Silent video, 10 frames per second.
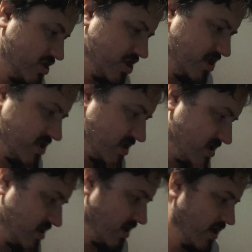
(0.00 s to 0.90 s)

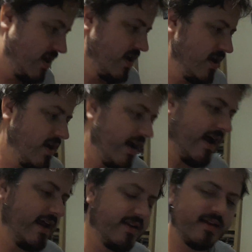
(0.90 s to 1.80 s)
Jesus.
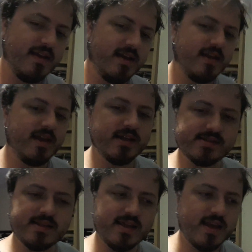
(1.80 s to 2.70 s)
And here's
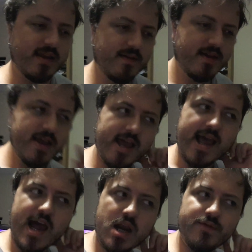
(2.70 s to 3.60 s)
the thing.
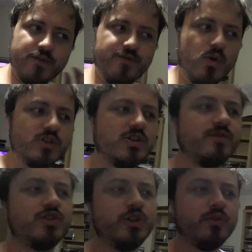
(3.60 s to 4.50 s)
Out of a force
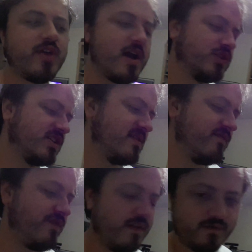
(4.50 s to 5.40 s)
of
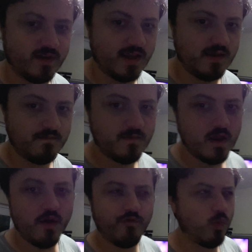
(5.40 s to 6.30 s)
2,050,
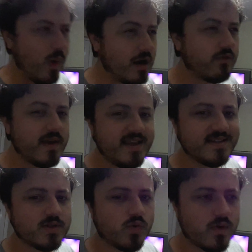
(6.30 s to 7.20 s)
for one
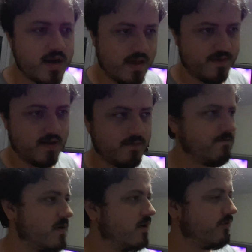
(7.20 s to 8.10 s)
reason or another,
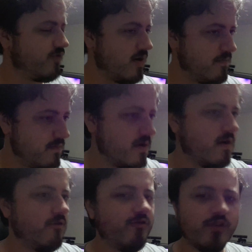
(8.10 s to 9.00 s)
from
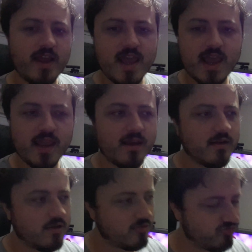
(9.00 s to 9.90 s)

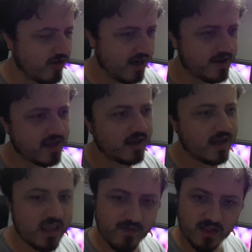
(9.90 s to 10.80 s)
fleeing, running,
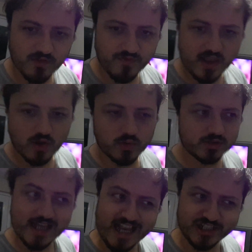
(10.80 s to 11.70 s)
leaving the
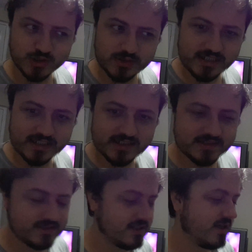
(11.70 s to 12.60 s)
field,
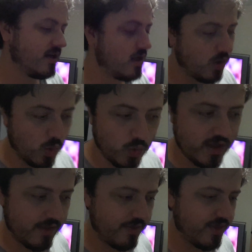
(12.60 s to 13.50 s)
casualties, all
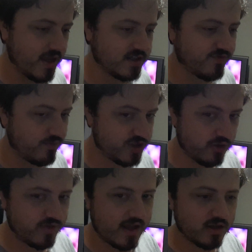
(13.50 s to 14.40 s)
the other things, from
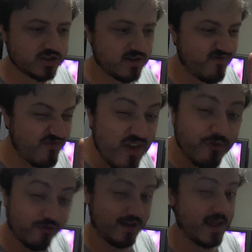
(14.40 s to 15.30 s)

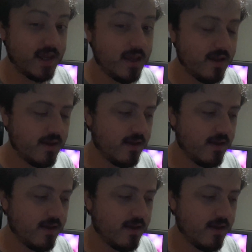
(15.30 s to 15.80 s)
2,050,